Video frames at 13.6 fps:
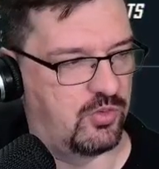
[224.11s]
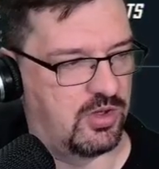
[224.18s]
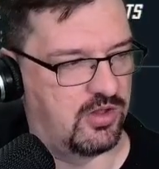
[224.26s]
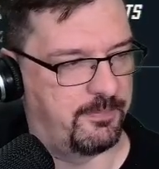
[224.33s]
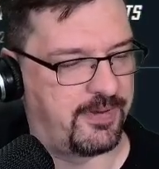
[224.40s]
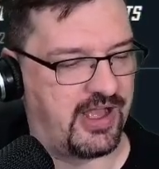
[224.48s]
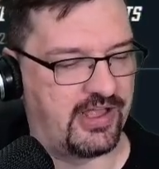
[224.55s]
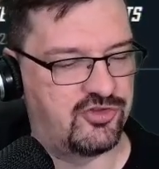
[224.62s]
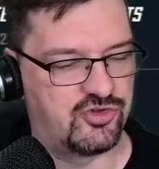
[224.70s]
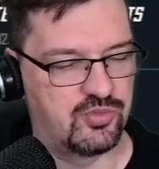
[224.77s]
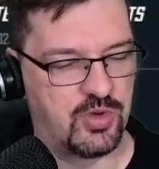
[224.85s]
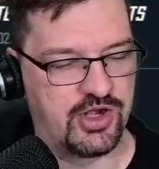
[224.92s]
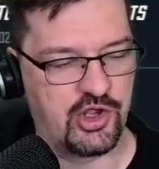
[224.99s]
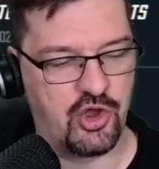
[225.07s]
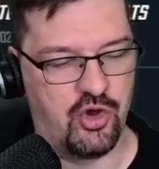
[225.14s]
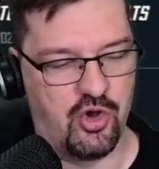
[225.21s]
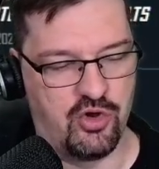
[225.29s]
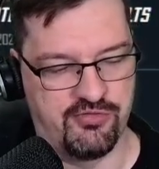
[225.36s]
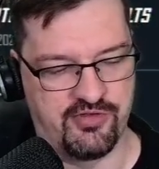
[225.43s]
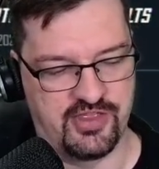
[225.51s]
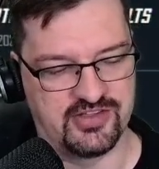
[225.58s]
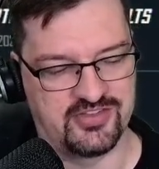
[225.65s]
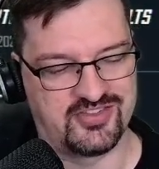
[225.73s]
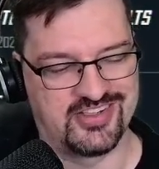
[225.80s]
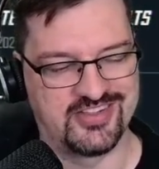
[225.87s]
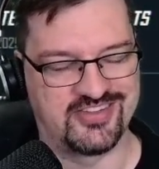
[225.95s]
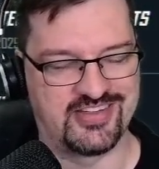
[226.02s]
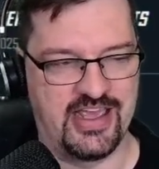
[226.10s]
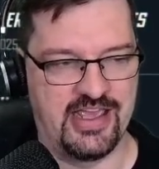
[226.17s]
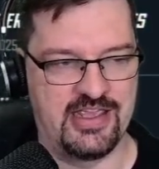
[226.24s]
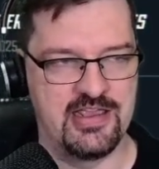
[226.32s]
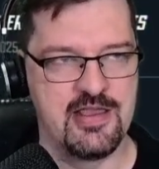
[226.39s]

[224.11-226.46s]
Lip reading: But I do want to go over this to say